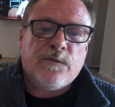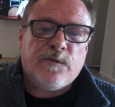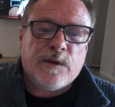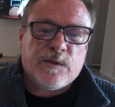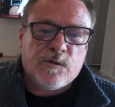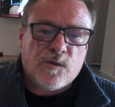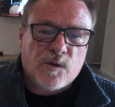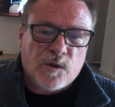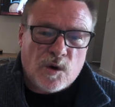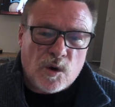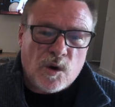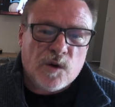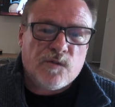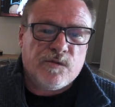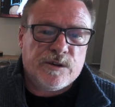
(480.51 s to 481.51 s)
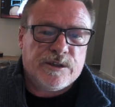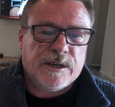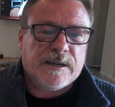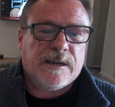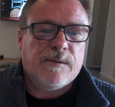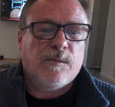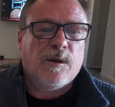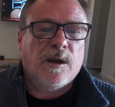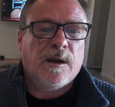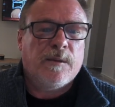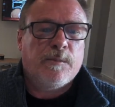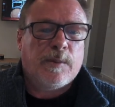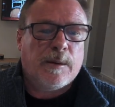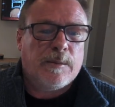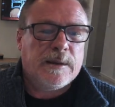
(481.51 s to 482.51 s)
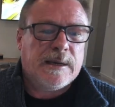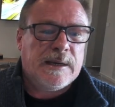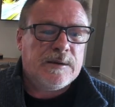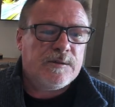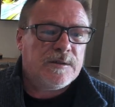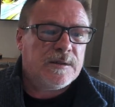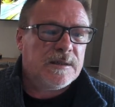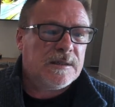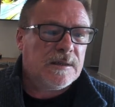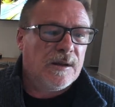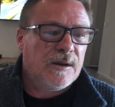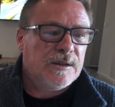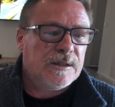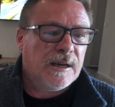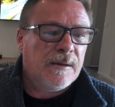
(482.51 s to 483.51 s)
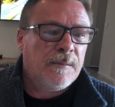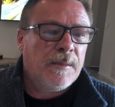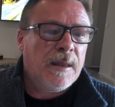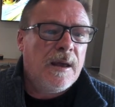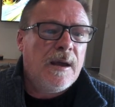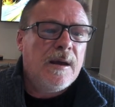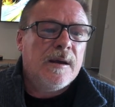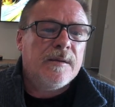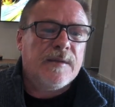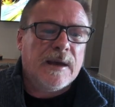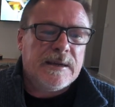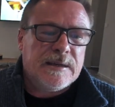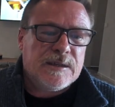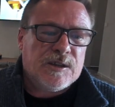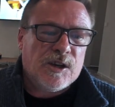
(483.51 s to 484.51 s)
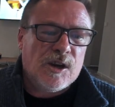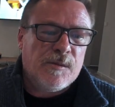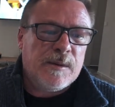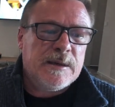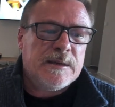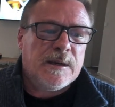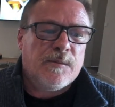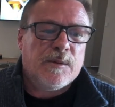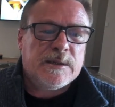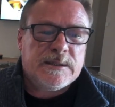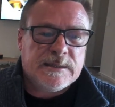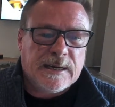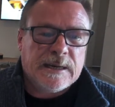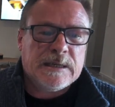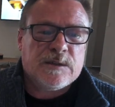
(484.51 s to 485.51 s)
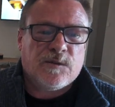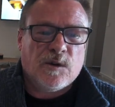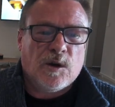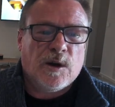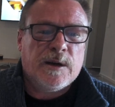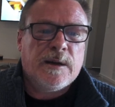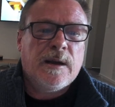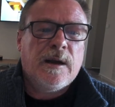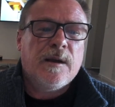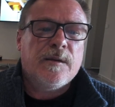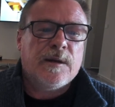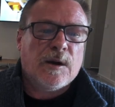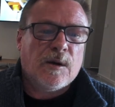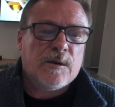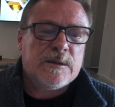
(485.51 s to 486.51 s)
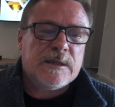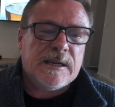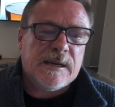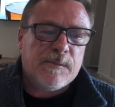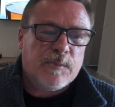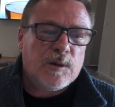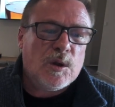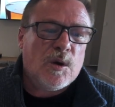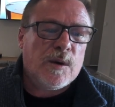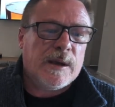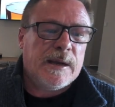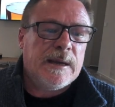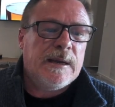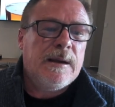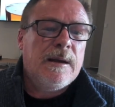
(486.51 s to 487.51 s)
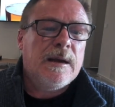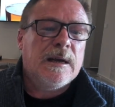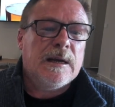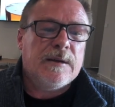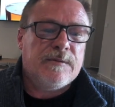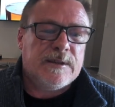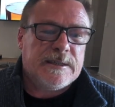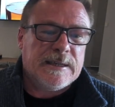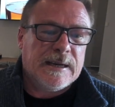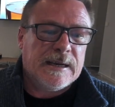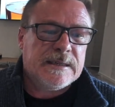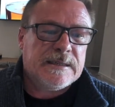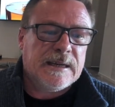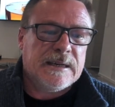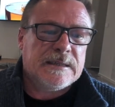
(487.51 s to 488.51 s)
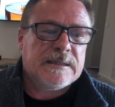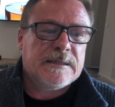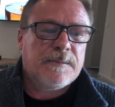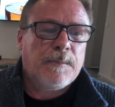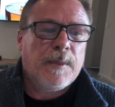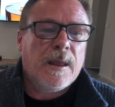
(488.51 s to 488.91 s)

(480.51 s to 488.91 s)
federal court rejected my public interest disclosure, they determined and were satisfied that I was an employee of the DSS.